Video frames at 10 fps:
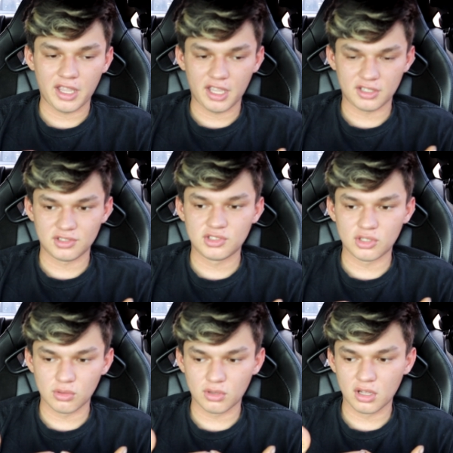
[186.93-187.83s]
and
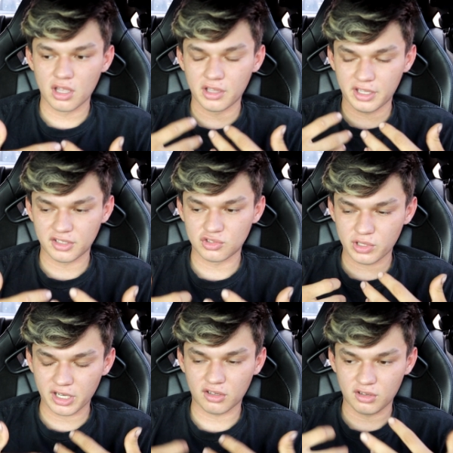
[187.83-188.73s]

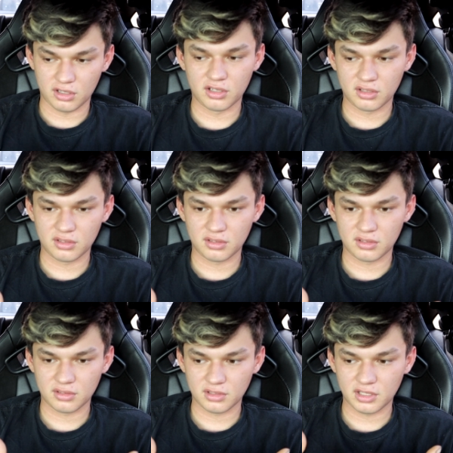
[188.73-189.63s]
track car.
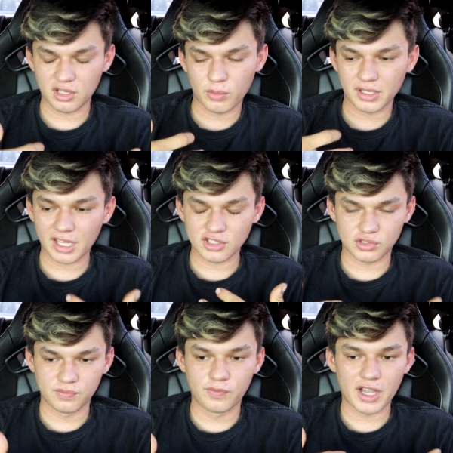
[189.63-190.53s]
I want that
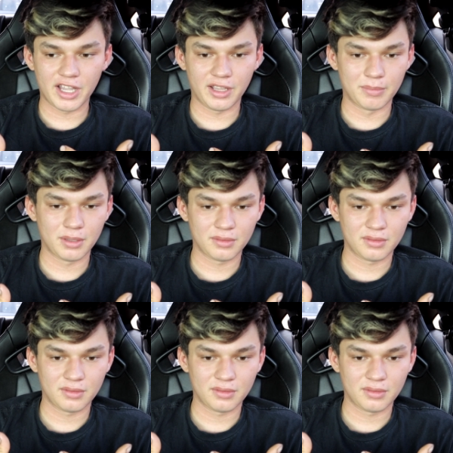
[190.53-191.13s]
vibe.